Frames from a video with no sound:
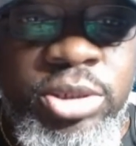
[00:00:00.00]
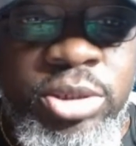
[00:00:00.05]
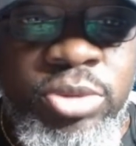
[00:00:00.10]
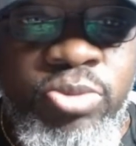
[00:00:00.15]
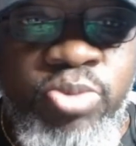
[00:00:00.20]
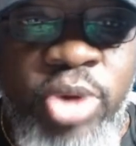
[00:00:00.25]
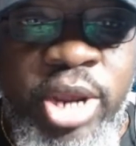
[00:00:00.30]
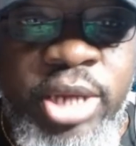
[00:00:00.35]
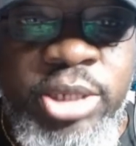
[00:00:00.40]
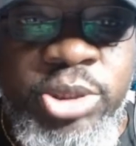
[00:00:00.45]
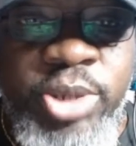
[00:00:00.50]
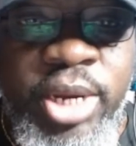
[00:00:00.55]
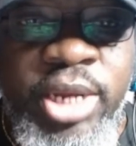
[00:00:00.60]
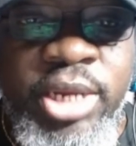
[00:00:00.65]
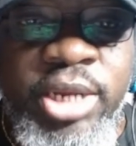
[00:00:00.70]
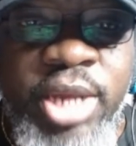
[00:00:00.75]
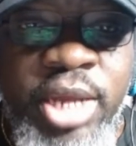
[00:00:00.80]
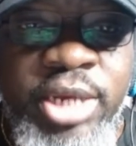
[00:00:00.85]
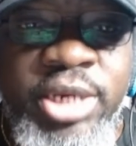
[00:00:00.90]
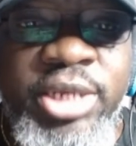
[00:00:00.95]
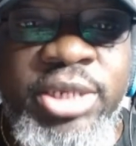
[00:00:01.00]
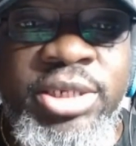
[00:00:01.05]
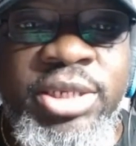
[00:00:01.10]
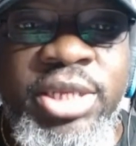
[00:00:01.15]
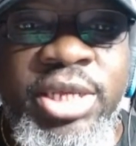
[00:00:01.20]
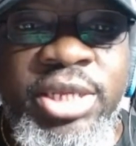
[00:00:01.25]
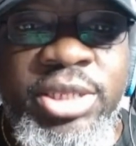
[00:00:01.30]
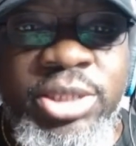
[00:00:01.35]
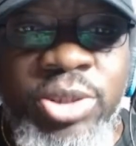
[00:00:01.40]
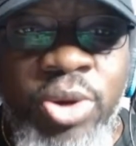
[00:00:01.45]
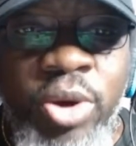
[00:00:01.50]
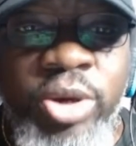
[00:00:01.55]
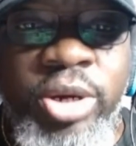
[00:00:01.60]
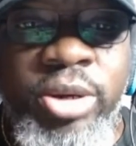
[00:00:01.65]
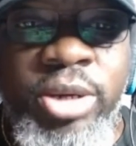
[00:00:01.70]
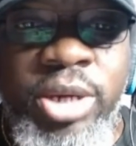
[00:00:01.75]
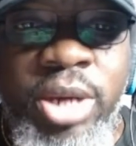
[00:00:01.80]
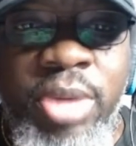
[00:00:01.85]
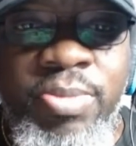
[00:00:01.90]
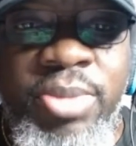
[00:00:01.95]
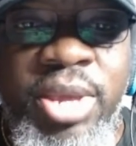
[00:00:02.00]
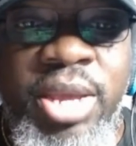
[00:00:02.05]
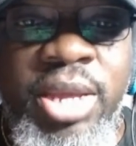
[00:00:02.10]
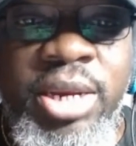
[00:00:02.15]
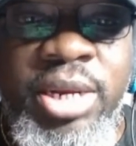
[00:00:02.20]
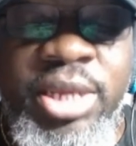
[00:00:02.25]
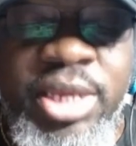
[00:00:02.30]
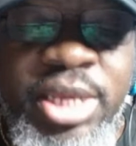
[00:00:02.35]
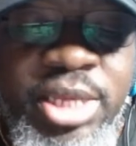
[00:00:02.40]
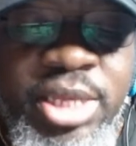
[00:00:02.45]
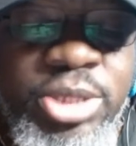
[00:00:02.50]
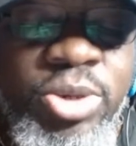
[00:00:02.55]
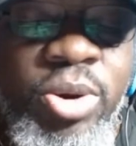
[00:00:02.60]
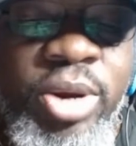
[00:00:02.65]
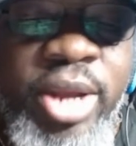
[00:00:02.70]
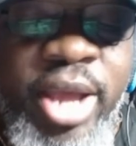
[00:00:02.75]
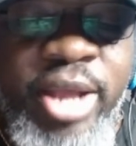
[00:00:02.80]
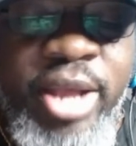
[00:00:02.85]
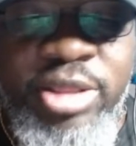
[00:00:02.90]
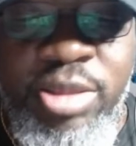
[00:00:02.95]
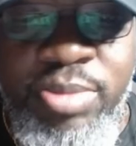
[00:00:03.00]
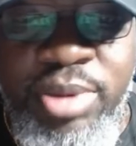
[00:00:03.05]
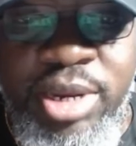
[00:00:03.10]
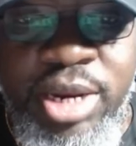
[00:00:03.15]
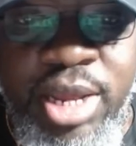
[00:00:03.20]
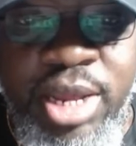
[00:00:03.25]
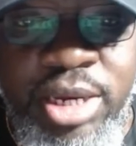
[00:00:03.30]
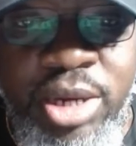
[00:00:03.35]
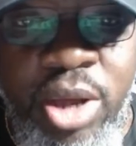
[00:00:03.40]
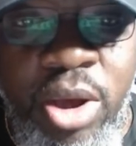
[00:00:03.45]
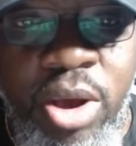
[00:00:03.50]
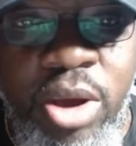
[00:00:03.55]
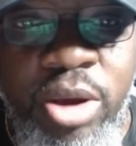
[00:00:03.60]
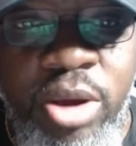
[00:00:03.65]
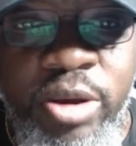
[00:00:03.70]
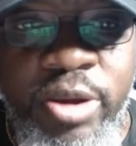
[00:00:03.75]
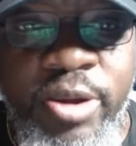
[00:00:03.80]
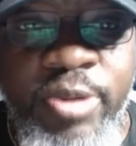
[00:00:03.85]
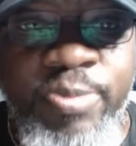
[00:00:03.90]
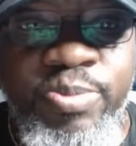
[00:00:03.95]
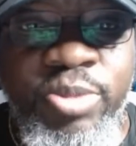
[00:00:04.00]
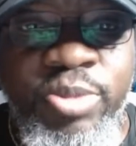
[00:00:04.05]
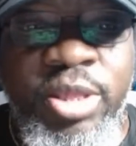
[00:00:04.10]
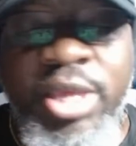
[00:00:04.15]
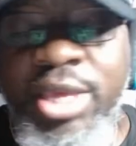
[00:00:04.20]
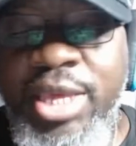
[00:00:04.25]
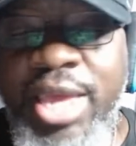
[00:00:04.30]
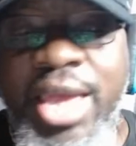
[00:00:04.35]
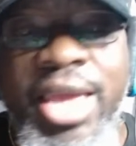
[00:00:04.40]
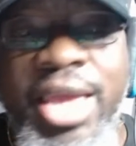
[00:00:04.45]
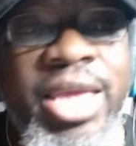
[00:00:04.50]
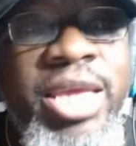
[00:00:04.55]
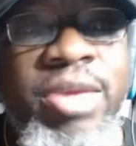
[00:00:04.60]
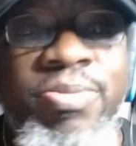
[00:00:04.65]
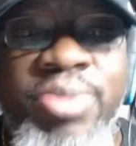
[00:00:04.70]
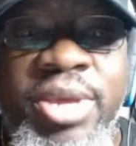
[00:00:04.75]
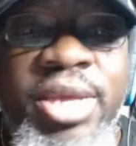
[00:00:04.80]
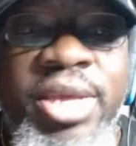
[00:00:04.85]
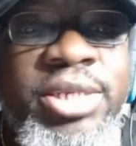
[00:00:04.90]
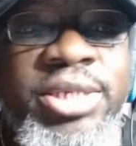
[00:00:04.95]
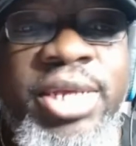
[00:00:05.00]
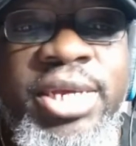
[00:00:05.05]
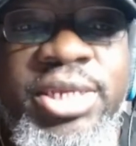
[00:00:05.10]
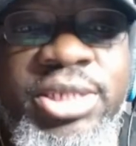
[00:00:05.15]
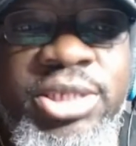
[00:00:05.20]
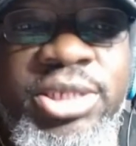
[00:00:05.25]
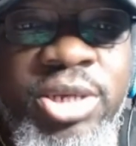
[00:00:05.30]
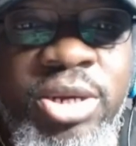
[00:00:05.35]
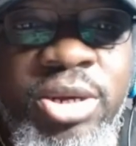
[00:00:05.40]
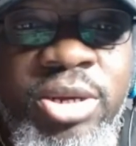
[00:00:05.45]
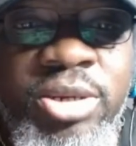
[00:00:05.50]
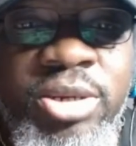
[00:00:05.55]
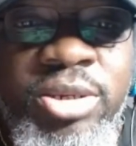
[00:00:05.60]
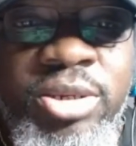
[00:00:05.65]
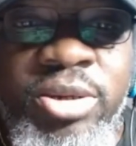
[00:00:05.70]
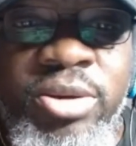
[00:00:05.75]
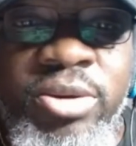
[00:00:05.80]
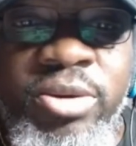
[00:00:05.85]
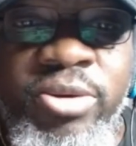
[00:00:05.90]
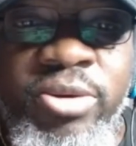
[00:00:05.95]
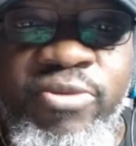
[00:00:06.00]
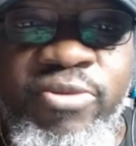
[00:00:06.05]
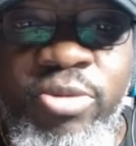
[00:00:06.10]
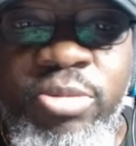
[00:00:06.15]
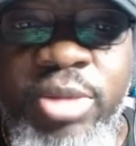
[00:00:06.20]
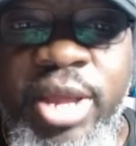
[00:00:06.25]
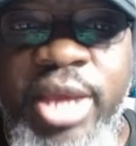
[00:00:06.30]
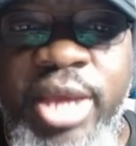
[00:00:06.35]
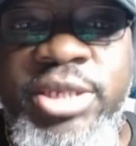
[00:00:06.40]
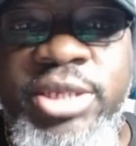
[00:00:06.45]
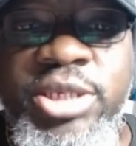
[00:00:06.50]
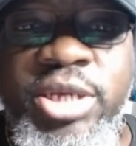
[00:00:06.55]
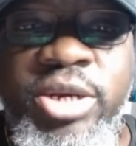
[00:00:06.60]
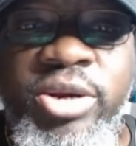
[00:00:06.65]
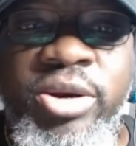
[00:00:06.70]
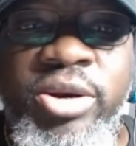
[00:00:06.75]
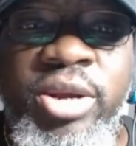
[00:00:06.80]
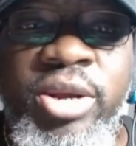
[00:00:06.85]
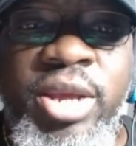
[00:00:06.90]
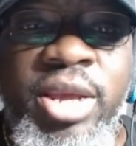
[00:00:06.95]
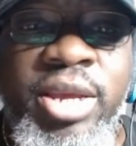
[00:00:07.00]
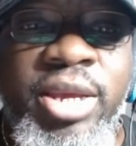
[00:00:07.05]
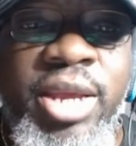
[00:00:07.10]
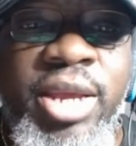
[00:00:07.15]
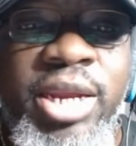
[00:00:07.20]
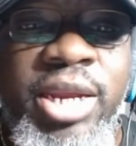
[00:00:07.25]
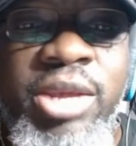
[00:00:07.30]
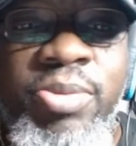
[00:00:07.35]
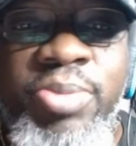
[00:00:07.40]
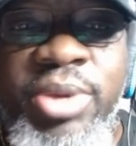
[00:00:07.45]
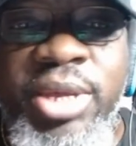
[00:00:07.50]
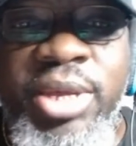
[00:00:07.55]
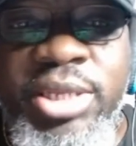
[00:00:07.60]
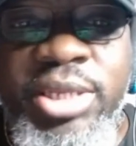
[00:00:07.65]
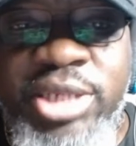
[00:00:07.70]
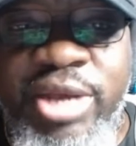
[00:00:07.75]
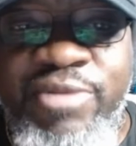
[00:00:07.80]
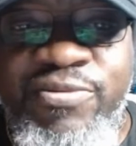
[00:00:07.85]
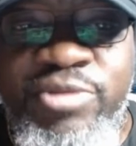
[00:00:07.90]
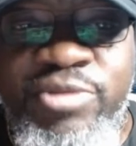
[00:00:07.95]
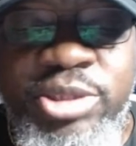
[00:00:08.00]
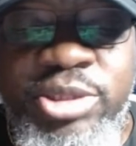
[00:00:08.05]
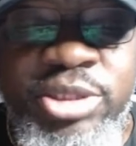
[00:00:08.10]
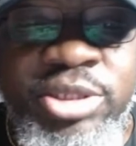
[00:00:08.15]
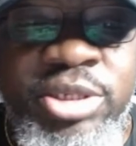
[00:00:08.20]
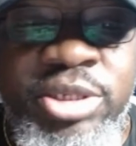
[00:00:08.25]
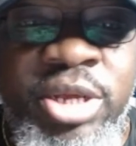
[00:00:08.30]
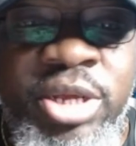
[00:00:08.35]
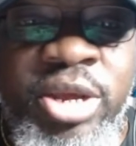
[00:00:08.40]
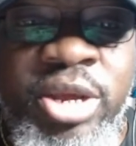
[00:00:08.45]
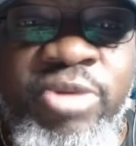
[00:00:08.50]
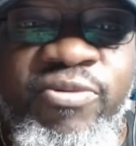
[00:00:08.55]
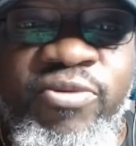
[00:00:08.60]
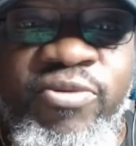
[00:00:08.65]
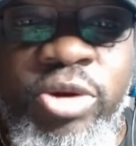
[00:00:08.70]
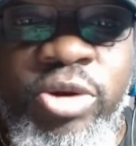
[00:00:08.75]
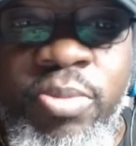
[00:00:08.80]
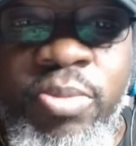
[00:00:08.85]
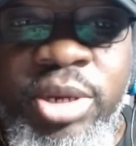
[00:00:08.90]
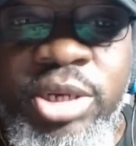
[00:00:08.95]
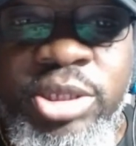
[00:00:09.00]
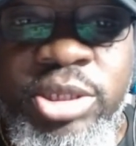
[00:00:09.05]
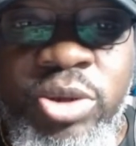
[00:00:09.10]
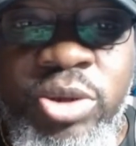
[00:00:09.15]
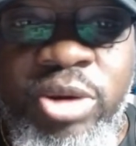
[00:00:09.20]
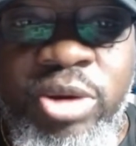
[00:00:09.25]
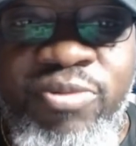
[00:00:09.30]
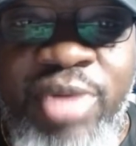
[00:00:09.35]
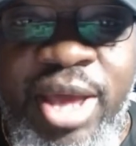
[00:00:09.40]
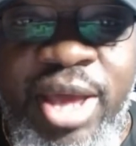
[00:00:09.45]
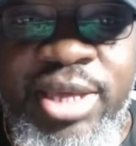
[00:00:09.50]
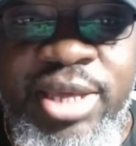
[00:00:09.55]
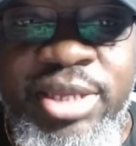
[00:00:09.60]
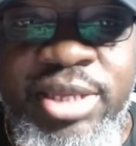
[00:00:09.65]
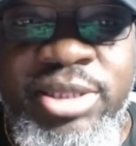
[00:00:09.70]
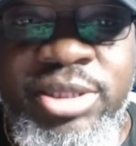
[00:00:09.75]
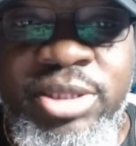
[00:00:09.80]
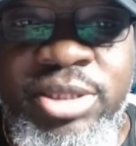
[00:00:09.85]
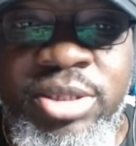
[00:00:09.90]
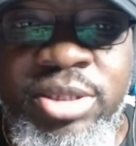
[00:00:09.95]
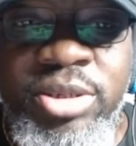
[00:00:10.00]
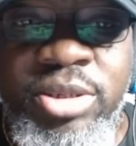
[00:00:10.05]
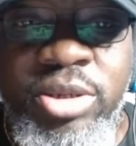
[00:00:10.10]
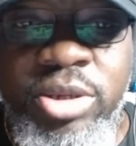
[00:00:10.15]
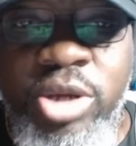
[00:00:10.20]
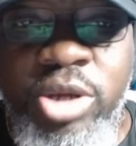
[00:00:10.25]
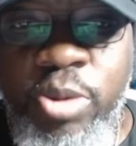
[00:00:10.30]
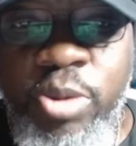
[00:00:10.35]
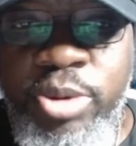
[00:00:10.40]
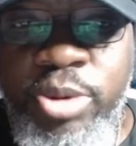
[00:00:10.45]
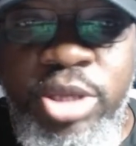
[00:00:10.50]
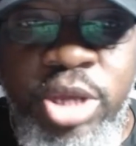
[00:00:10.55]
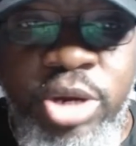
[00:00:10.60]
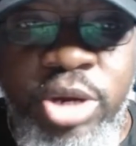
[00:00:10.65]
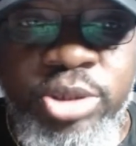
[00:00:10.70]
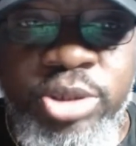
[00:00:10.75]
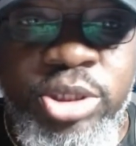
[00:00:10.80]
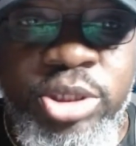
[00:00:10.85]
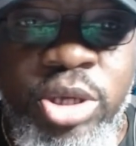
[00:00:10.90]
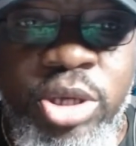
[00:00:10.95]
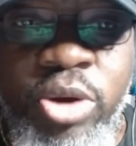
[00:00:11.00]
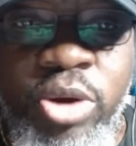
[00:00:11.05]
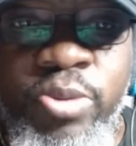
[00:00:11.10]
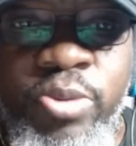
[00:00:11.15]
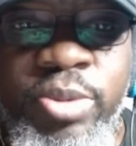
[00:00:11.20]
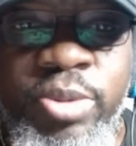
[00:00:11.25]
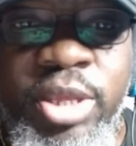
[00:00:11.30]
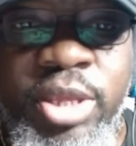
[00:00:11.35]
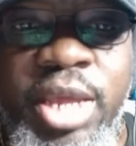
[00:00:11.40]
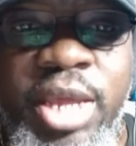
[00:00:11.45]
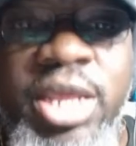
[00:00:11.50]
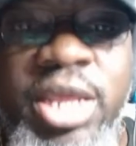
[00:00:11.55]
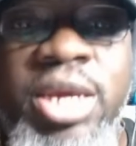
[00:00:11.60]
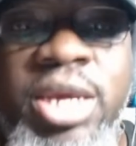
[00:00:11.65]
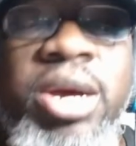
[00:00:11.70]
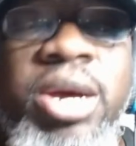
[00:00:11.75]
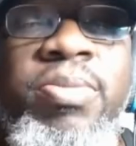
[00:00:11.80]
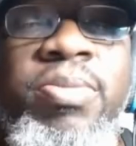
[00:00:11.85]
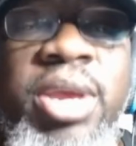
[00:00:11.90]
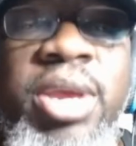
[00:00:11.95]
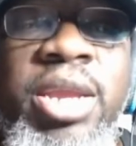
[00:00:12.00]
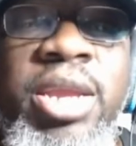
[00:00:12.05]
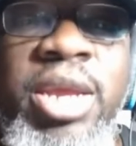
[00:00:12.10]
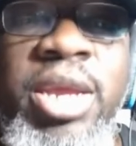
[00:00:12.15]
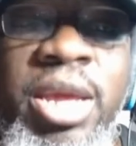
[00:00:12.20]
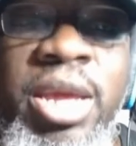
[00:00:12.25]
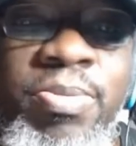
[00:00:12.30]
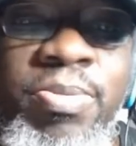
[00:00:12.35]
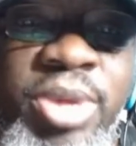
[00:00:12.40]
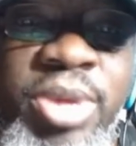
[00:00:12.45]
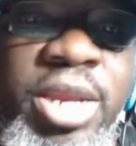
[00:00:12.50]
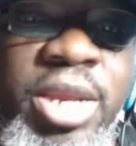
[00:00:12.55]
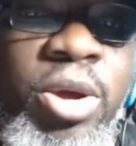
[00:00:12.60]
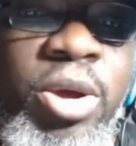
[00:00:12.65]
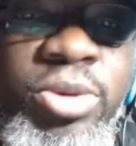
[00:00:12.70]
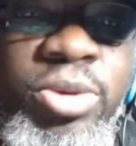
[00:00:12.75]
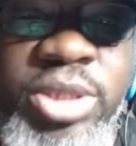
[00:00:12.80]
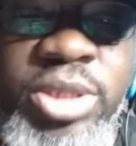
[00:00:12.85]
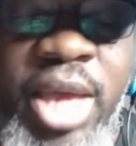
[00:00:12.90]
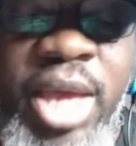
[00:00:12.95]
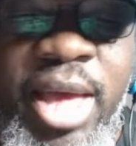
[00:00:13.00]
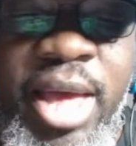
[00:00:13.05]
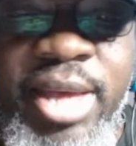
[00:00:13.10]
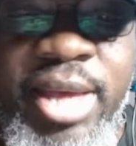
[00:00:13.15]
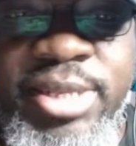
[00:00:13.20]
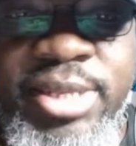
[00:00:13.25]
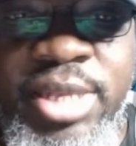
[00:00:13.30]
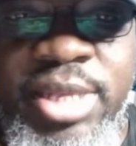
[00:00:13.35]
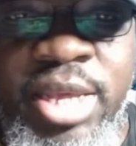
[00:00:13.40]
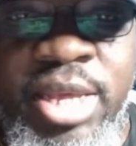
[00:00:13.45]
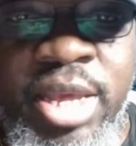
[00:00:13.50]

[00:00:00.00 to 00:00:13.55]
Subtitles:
Drake London is going to come in, and he's going to have to be that dog. Can he be Chase Young from last year? Can he be Jefferson from the Minnesota Vikings a couple of years ago? Can he come in and be those guys